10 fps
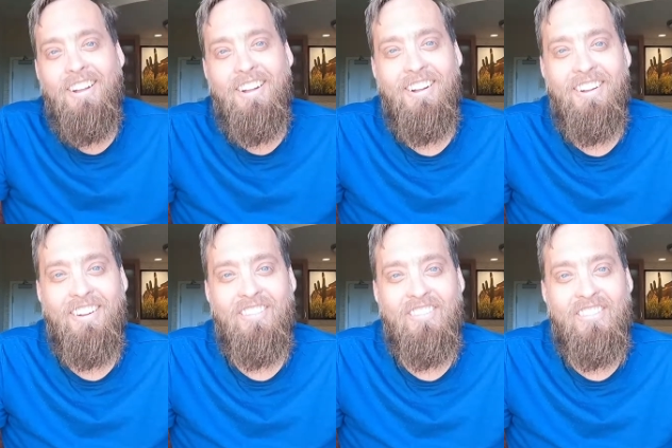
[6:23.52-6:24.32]

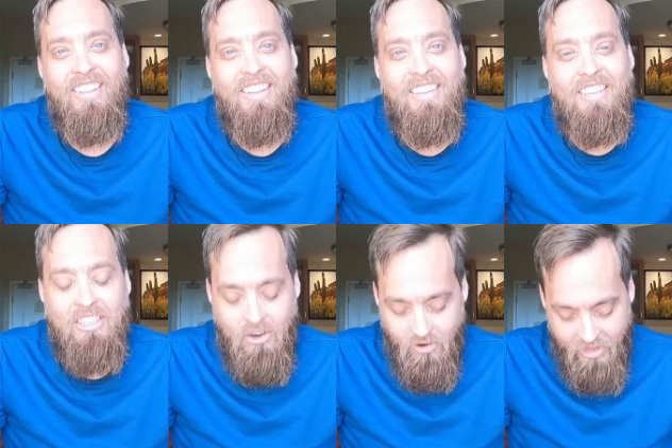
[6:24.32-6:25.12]
Um,
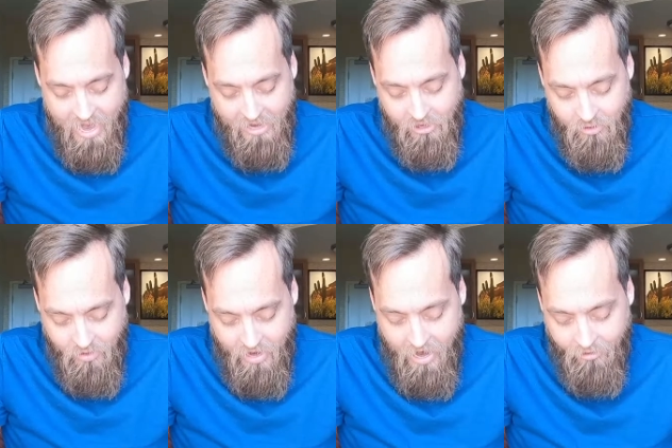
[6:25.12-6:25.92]
so they had to do
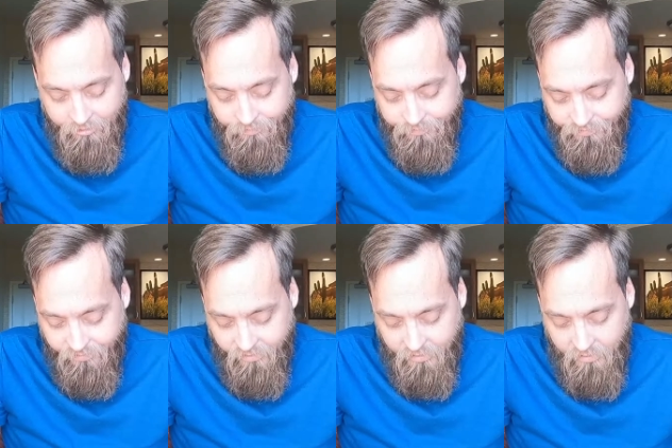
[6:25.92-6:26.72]
that.
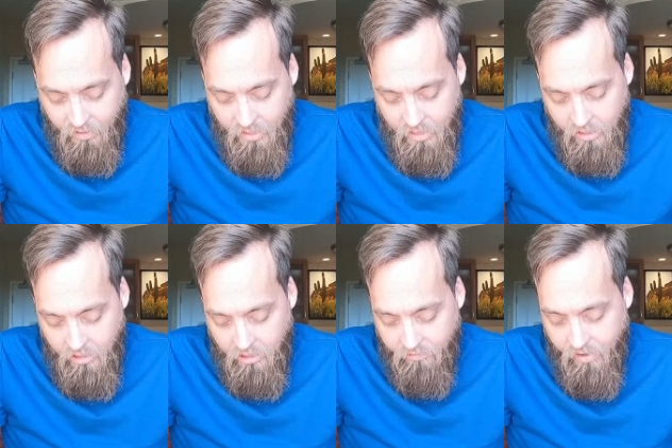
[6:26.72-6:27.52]

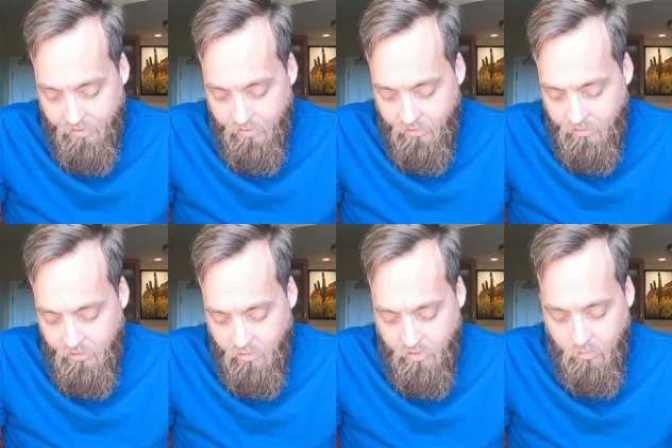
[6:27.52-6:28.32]
Um, and
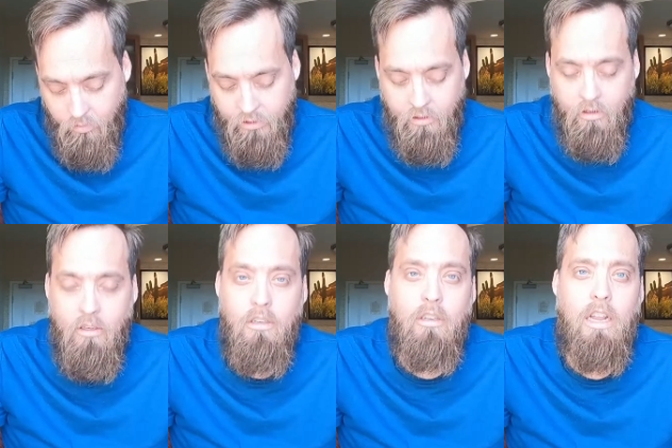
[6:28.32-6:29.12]
you know, that wasn't,
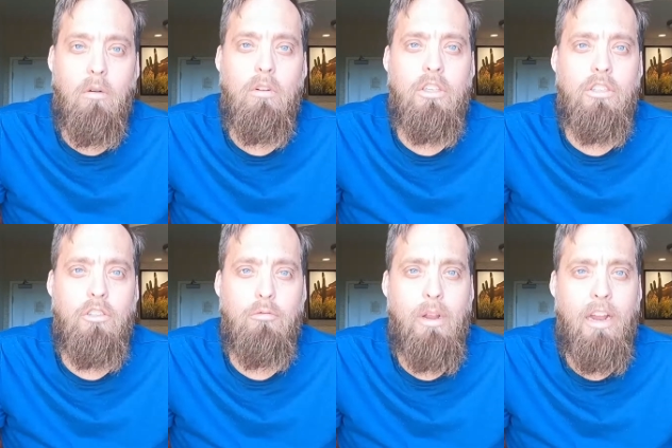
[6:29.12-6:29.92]
that wasn't
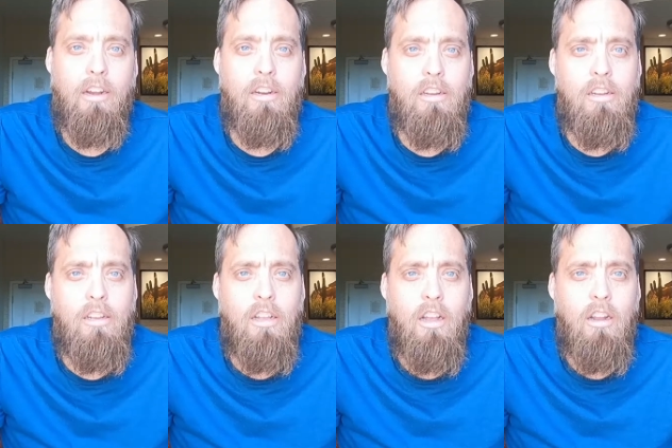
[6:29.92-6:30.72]
too bad.
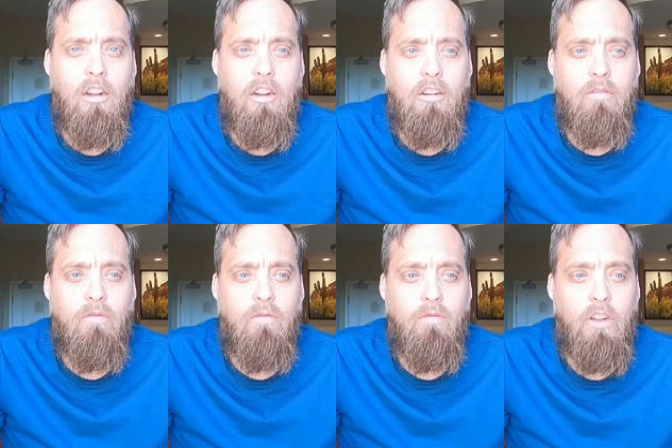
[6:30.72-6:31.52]

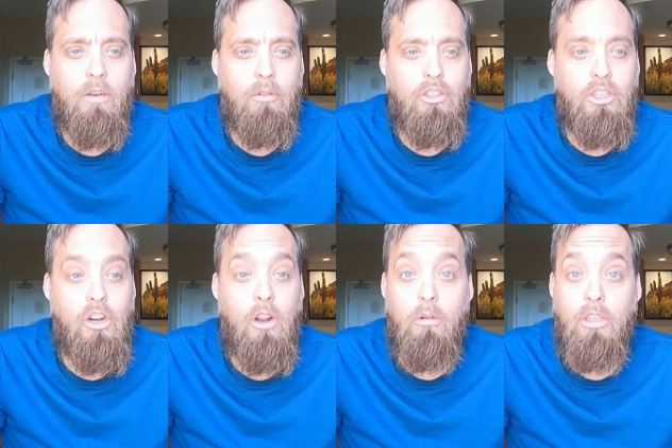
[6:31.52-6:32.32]
Um, but it was, you
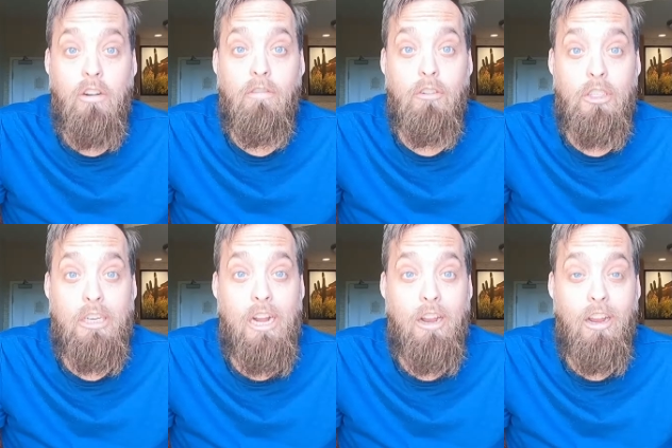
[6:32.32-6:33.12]
know, it was
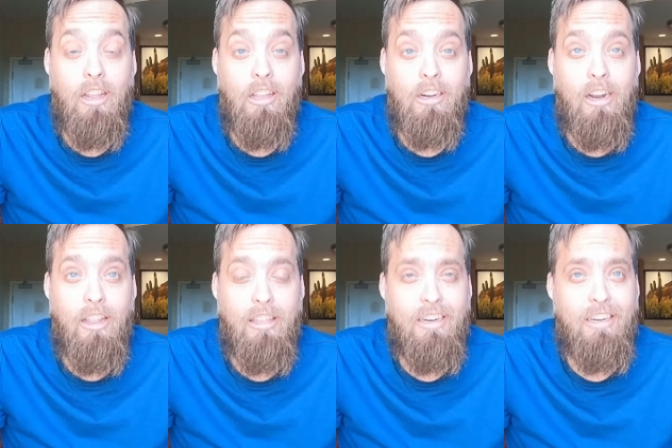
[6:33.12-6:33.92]
unforeseen. I, I like,
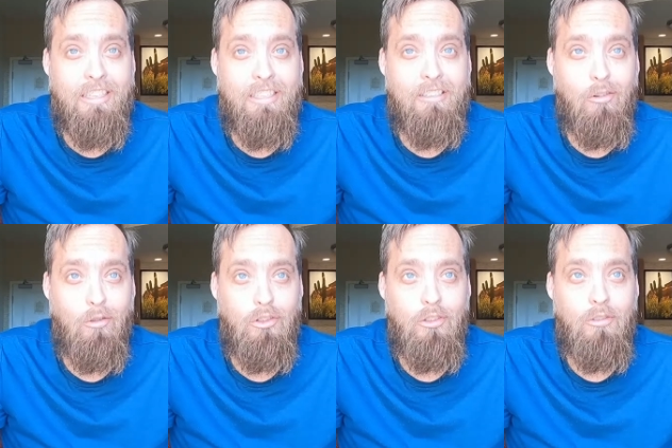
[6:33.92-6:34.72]
I think I
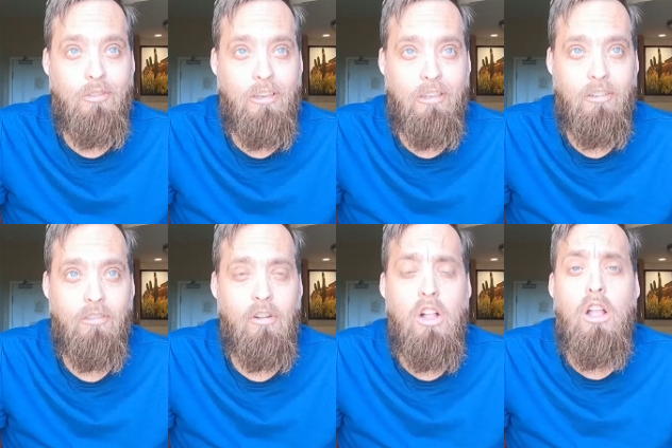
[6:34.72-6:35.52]
told you, I don't know,